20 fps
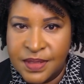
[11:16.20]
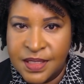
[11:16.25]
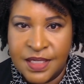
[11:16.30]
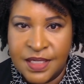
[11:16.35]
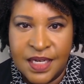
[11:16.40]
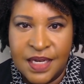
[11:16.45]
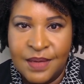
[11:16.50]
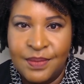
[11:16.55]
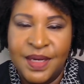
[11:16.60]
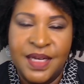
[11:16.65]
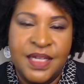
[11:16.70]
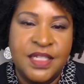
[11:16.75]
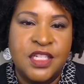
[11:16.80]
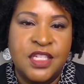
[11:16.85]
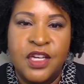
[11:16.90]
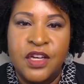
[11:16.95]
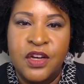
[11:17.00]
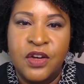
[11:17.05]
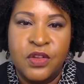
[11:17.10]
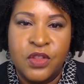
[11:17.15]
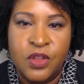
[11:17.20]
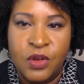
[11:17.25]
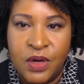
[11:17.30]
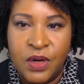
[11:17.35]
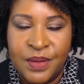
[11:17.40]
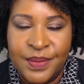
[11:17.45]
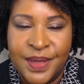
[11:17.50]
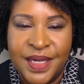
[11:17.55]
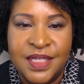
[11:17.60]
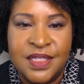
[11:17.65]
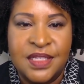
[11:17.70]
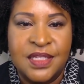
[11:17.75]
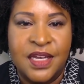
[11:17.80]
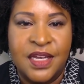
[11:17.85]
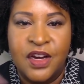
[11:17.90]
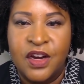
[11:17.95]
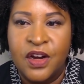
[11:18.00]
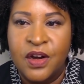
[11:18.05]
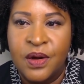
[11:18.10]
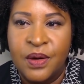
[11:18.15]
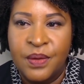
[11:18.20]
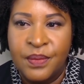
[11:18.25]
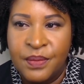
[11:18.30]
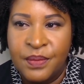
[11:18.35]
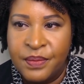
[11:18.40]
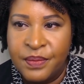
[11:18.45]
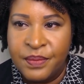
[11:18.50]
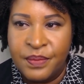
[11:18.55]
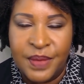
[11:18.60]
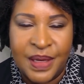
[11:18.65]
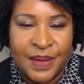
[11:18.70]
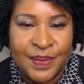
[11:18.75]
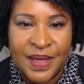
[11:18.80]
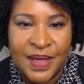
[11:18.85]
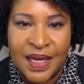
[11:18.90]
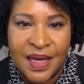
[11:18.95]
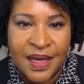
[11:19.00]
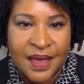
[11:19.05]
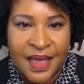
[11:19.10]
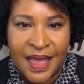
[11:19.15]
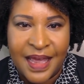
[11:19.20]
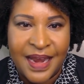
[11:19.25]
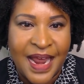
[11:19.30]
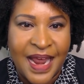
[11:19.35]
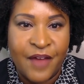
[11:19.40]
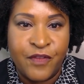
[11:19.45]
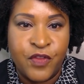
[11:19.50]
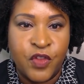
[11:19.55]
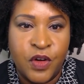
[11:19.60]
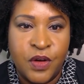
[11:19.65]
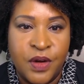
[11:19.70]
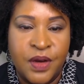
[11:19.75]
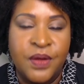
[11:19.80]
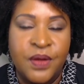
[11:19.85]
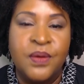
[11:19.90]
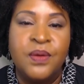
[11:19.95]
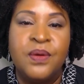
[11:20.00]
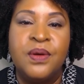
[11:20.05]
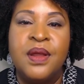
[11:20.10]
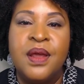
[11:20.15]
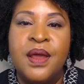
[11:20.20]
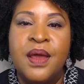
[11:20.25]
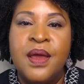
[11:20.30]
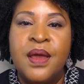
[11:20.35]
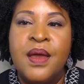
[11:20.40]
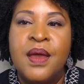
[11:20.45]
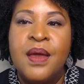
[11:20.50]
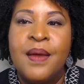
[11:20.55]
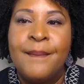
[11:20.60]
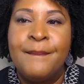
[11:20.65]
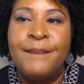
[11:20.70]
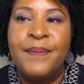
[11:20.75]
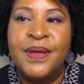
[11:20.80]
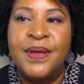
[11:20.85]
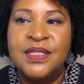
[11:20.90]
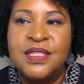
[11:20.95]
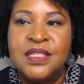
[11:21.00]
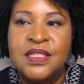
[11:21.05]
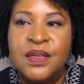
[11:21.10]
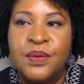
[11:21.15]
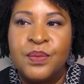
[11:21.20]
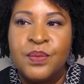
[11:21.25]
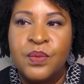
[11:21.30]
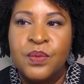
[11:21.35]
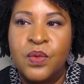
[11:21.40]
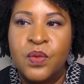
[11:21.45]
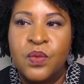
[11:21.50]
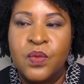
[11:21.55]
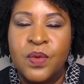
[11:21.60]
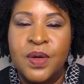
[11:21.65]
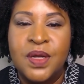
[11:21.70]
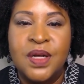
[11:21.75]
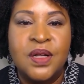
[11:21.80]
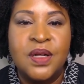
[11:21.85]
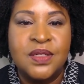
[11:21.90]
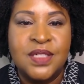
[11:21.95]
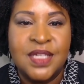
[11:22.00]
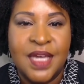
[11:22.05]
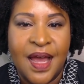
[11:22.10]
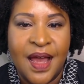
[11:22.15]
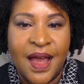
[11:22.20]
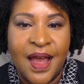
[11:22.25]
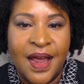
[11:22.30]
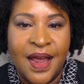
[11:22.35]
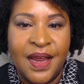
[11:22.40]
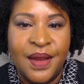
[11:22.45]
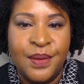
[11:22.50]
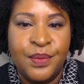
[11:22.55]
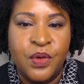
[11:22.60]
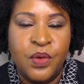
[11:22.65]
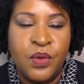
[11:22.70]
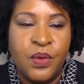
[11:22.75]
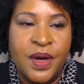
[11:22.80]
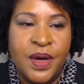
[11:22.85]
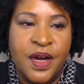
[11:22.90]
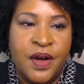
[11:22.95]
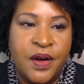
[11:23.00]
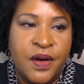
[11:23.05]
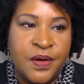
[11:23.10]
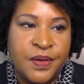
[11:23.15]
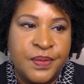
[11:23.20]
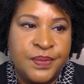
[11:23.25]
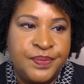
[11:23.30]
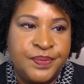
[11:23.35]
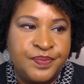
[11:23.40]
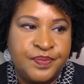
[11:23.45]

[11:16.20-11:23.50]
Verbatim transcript: 10 minutes here, 30 minutes there, maybe an afternoon, but some real time where